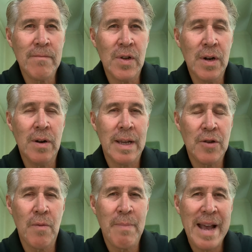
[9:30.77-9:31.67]
All right,
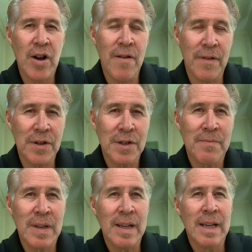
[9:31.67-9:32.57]
your back office.
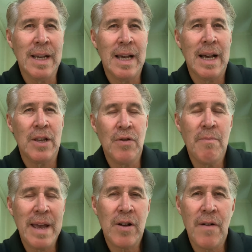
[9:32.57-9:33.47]
Your
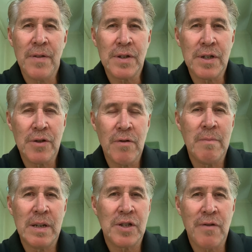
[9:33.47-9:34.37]
back office is your
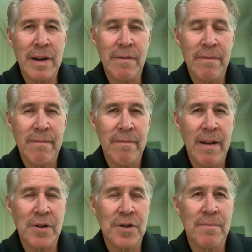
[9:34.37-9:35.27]
administrative
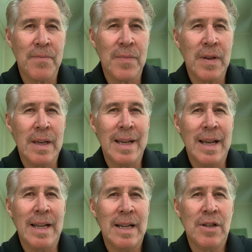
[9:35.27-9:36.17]
function.
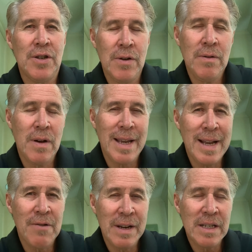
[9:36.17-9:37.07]
Now, do not
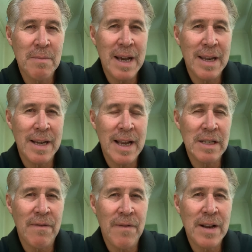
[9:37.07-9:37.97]
underestimate it as
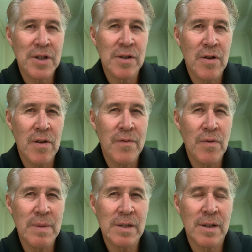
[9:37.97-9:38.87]
a function of your
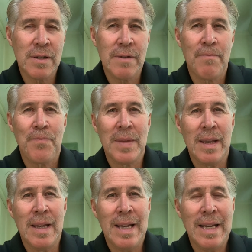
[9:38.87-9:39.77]
business.
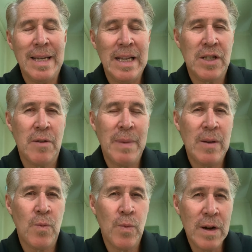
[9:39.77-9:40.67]
It needs to be
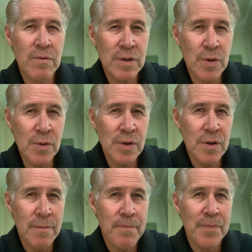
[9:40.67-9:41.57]
well resourced,
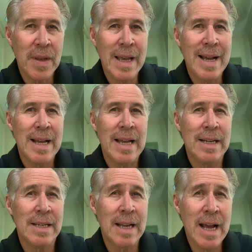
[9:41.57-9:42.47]

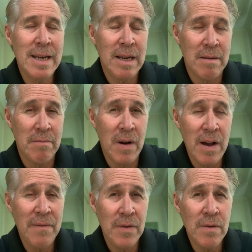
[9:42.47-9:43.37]
done, in my
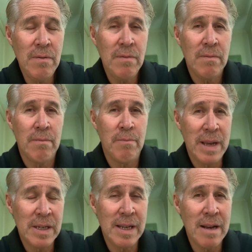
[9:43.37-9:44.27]
view,
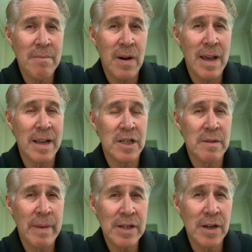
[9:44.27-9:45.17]
best done by a
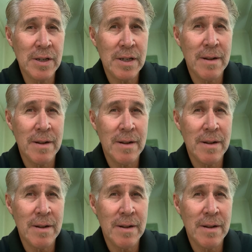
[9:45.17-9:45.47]
specialist,